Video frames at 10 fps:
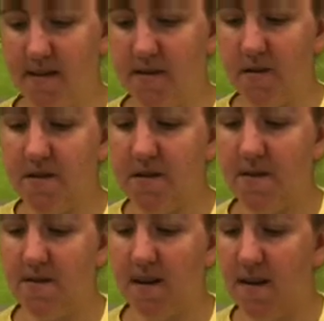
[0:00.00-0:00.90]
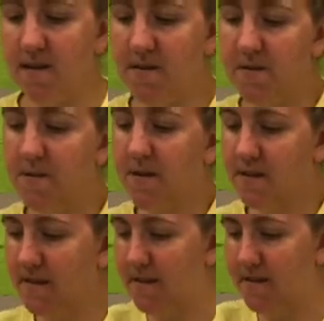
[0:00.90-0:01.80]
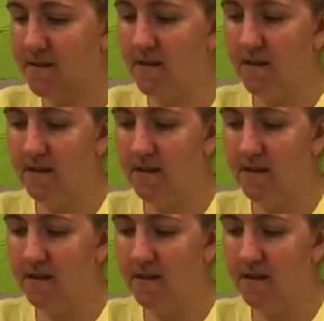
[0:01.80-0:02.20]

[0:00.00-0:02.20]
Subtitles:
over to the side so you guys can see.